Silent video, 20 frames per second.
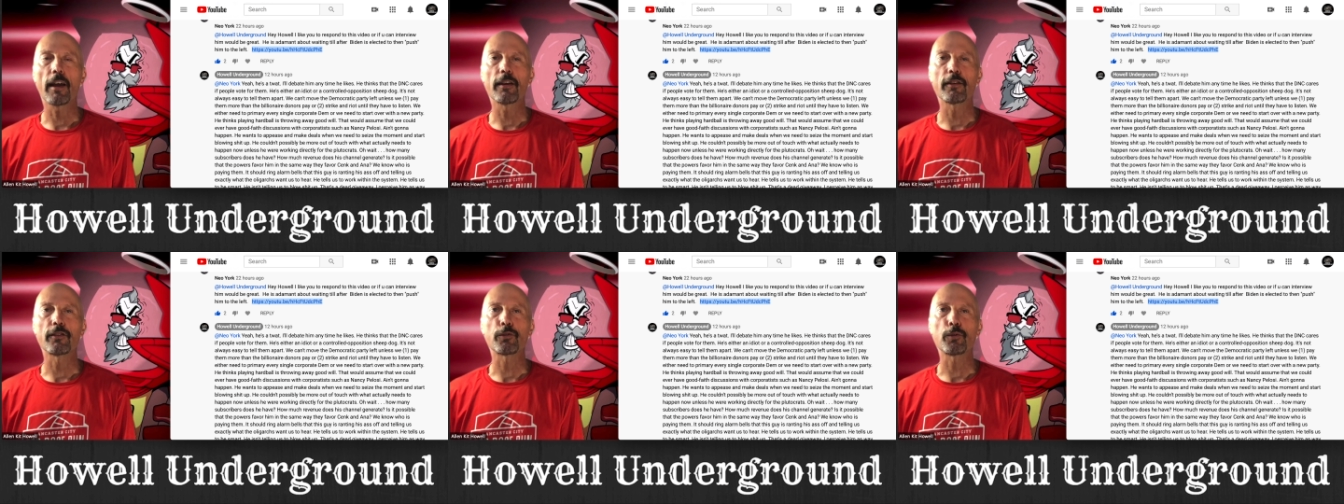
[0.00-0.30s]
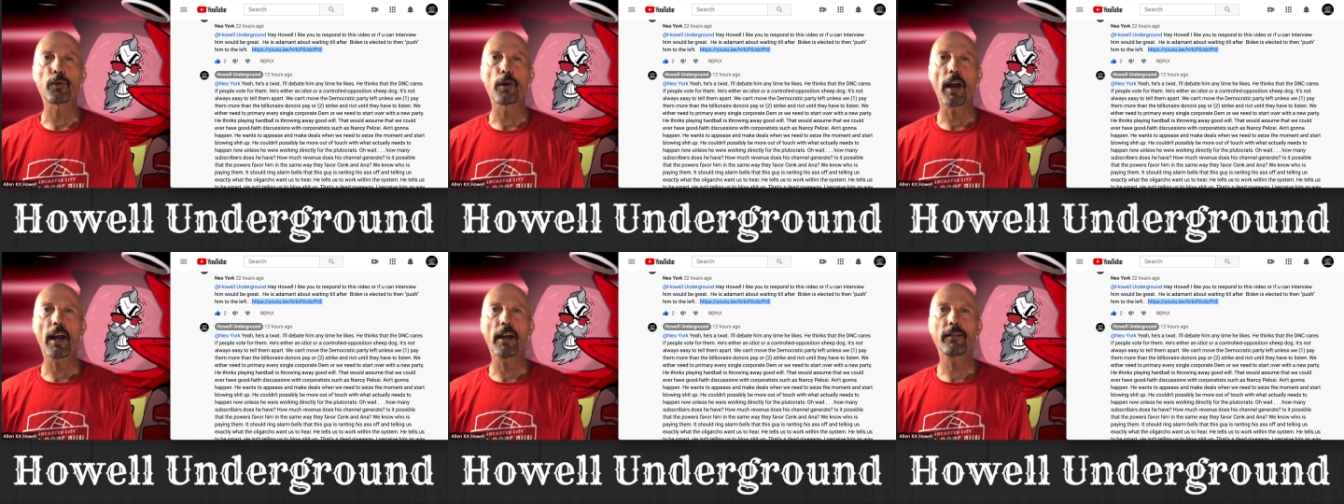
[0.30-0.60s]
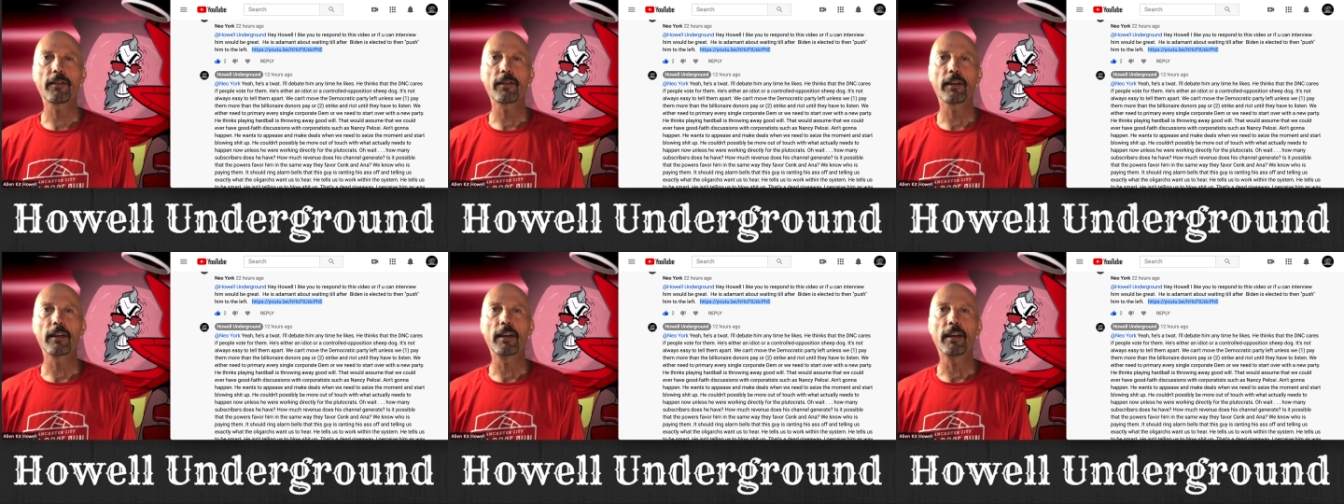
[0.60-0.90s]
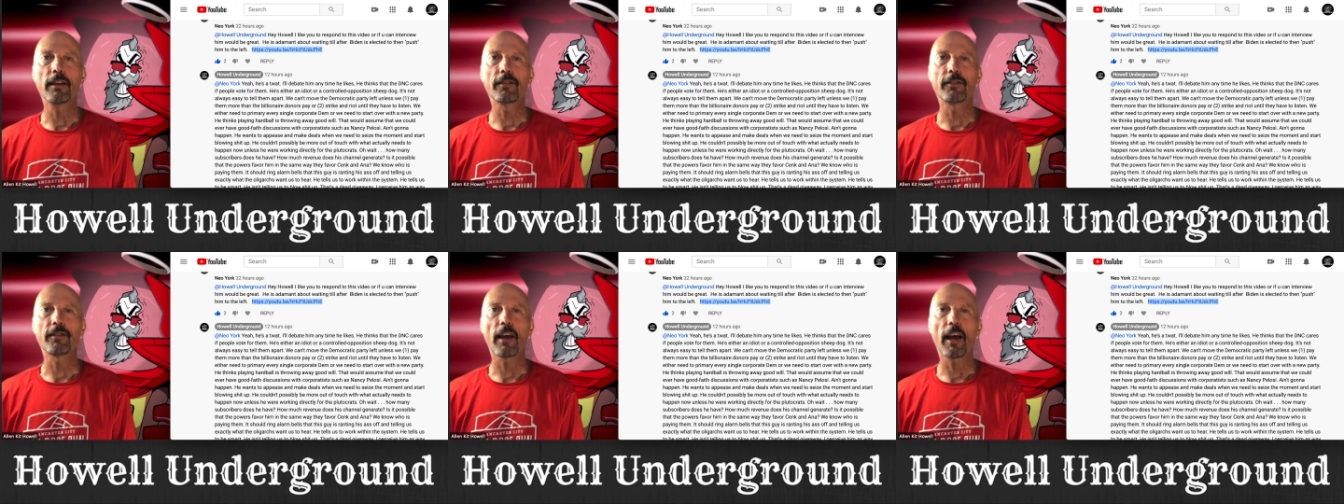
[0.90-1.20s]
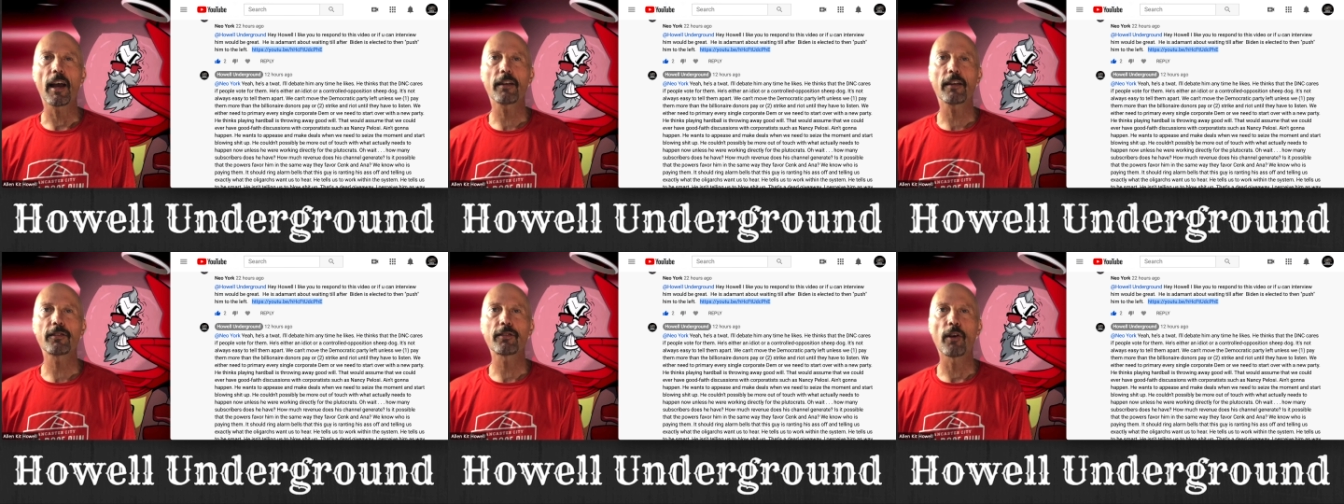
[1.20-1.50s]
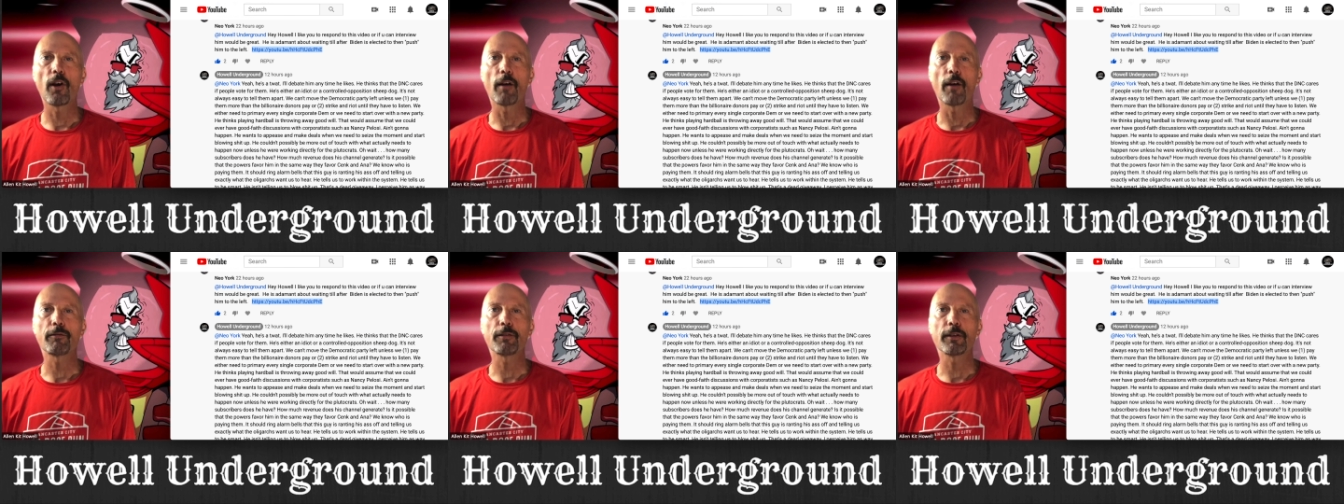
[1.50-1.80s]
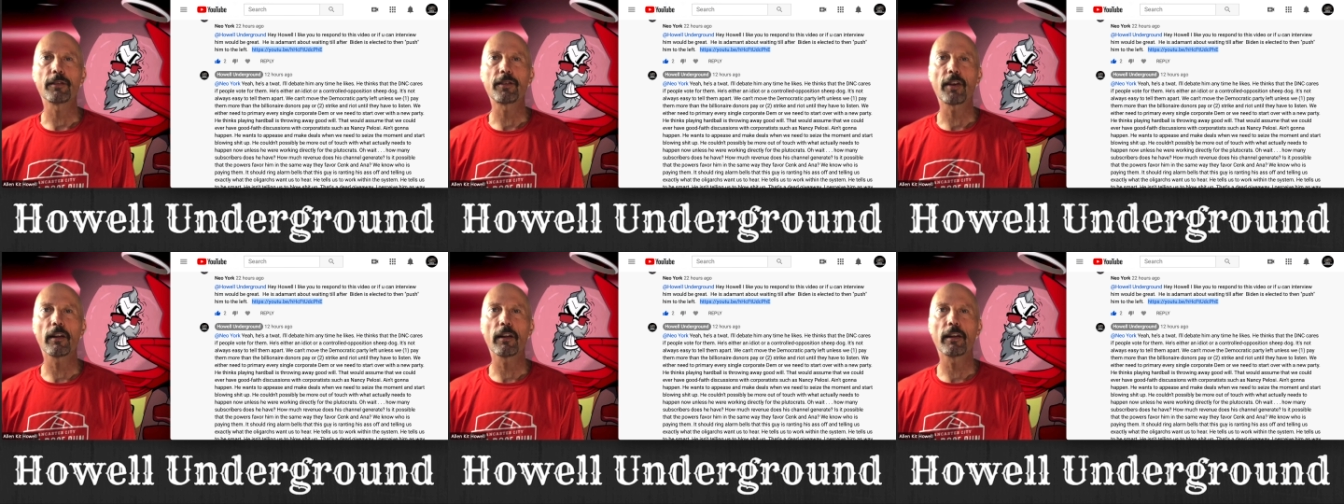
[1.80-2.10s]
is ranting his ass off
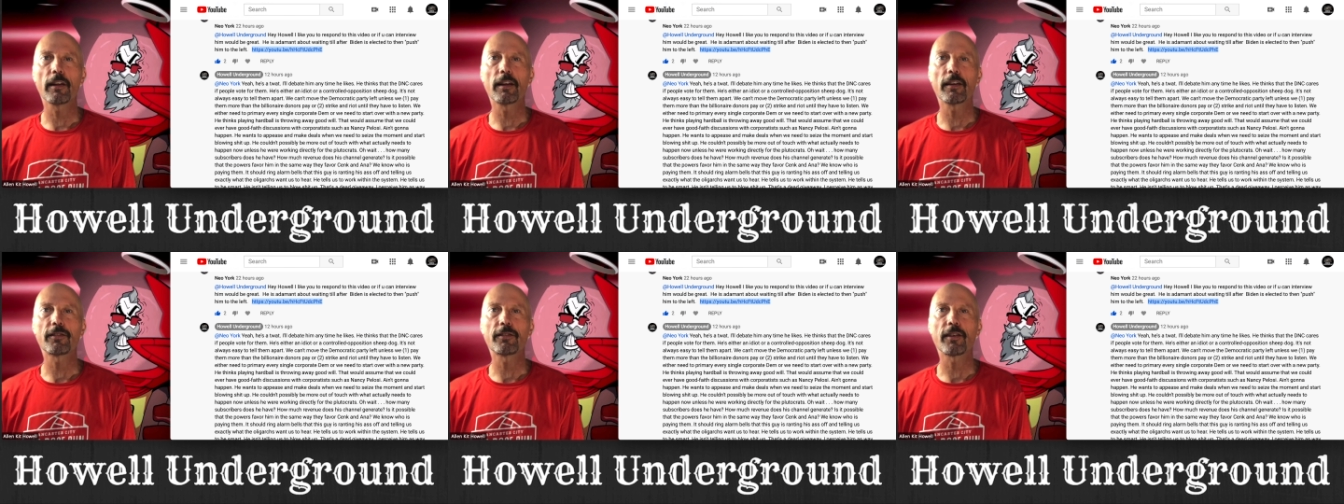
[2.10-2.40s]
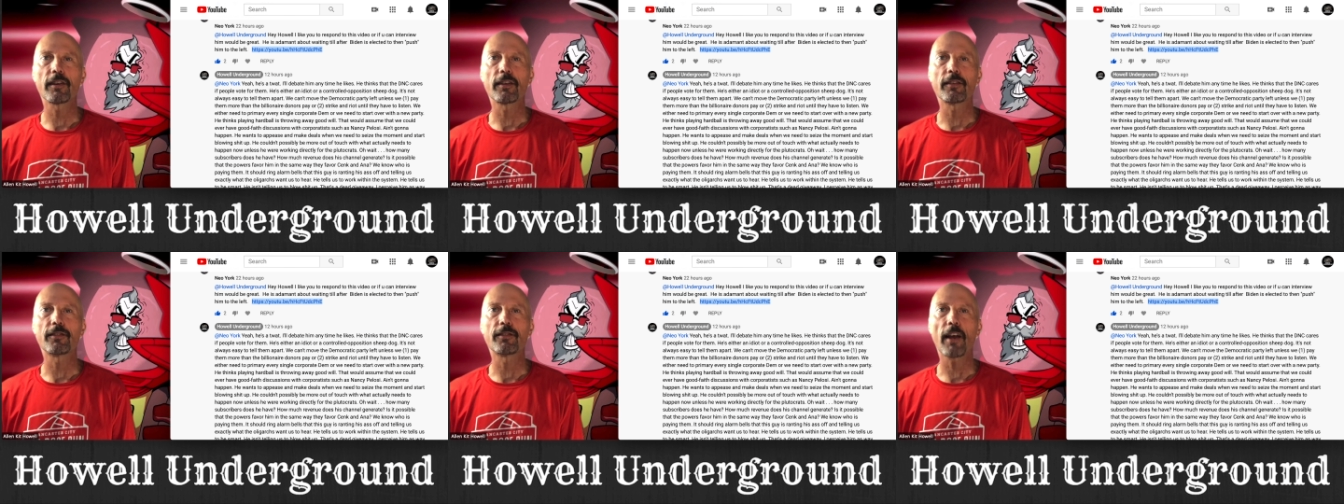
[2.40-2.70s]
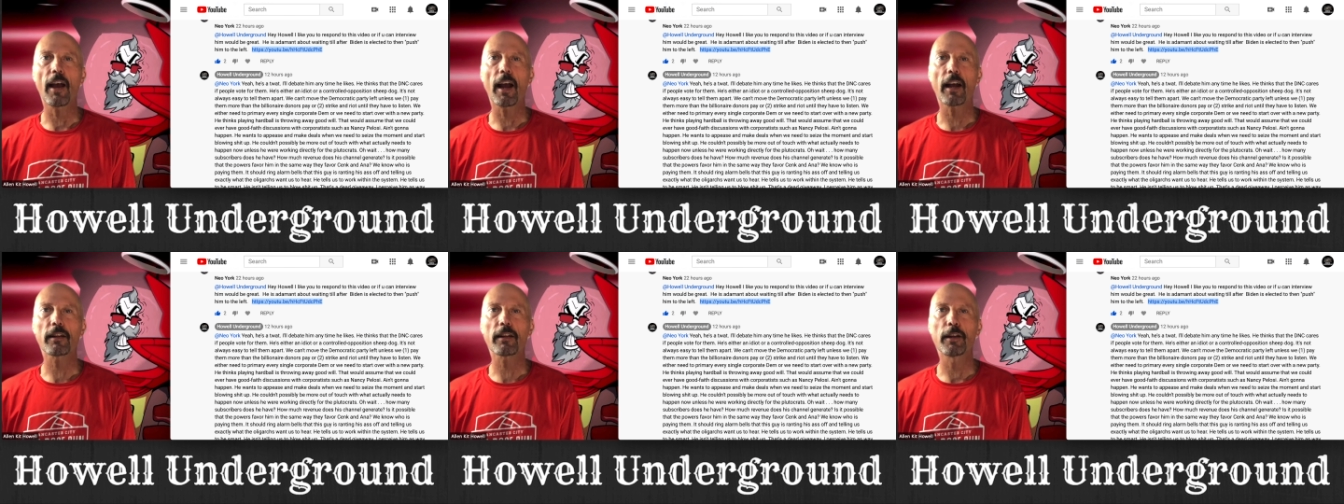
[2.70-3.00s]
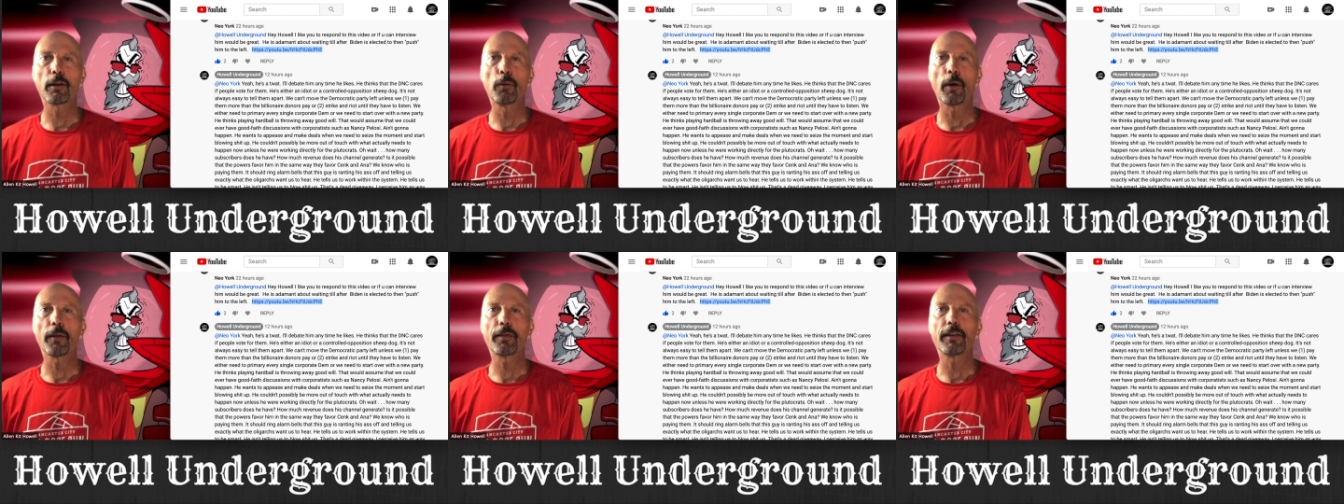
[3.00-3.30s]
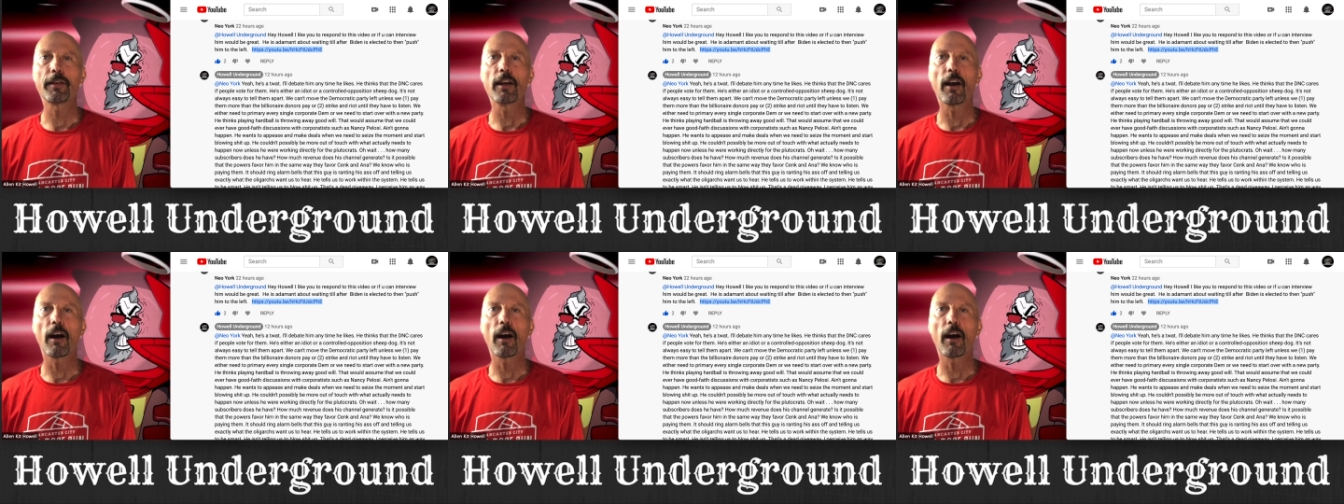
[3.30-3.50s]
and telling us exactly what the